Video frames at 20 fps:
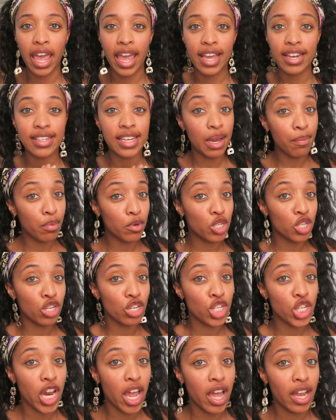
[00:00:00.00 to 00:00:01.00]
a
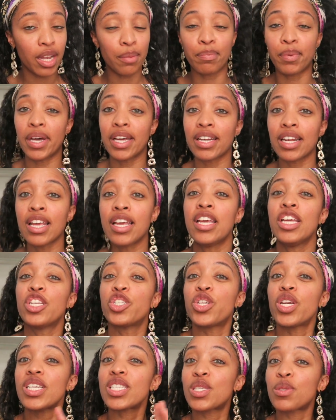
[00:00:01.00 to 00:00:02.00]
temperature check, but
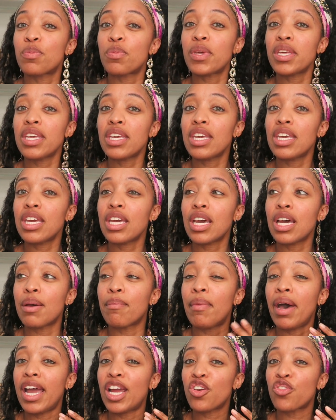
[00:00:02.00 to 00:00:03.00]
just be
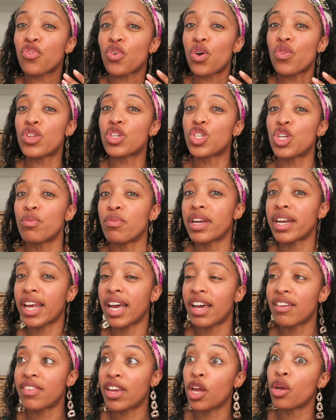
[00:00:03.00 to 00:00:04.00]
mindful that you might
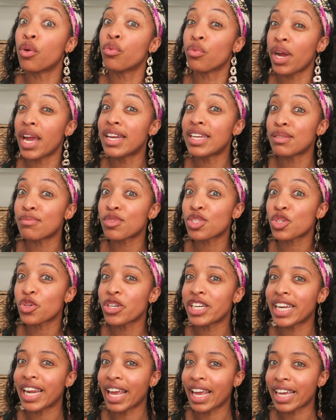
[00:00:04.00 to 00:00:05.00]
have a random
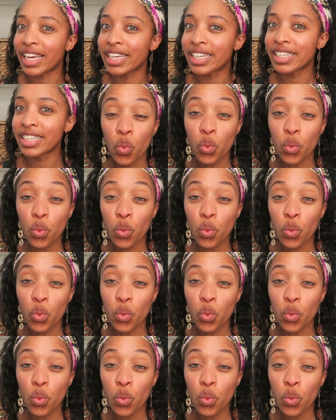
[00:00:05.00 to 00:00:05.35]
screening.